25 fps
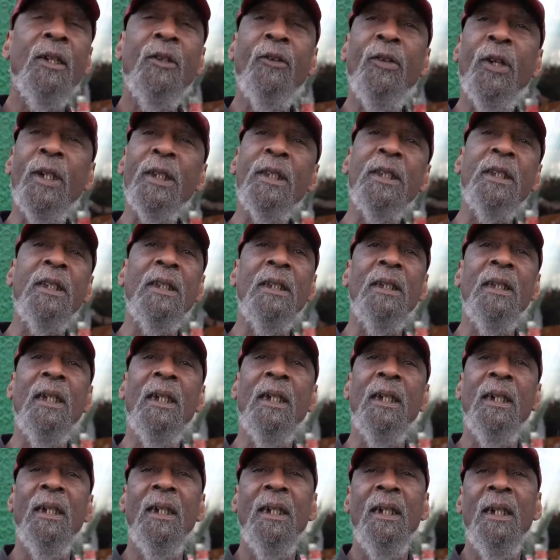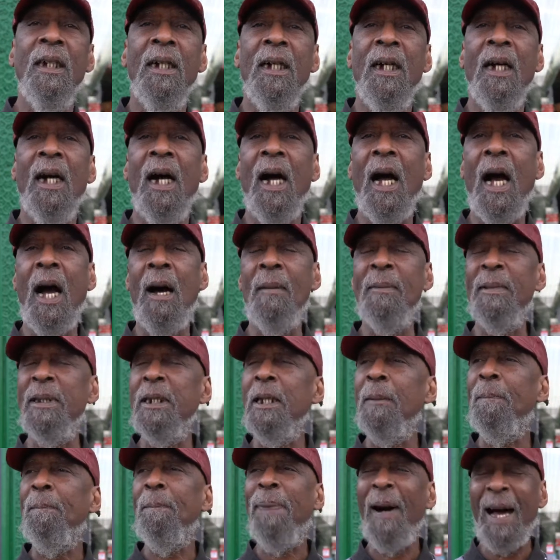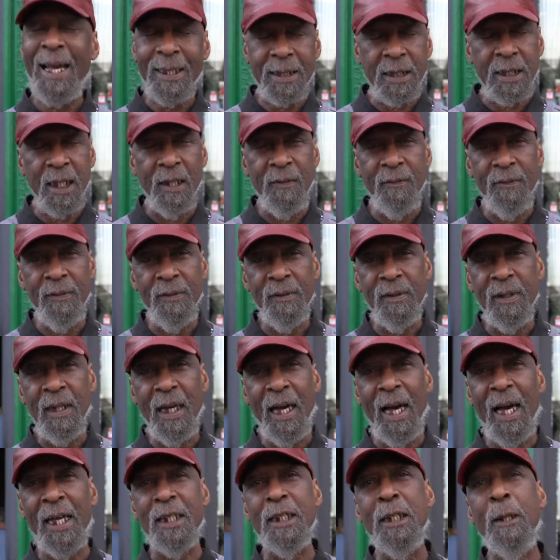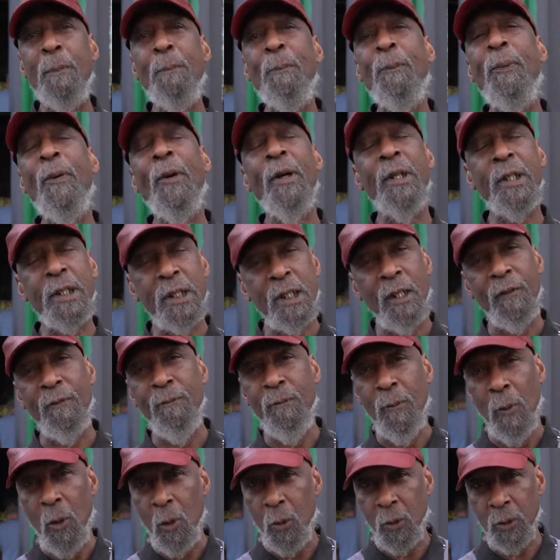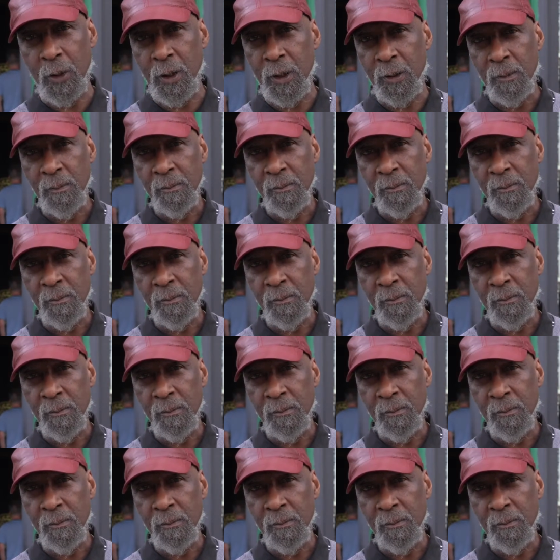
Chris, I'm in a passive and depressive mood.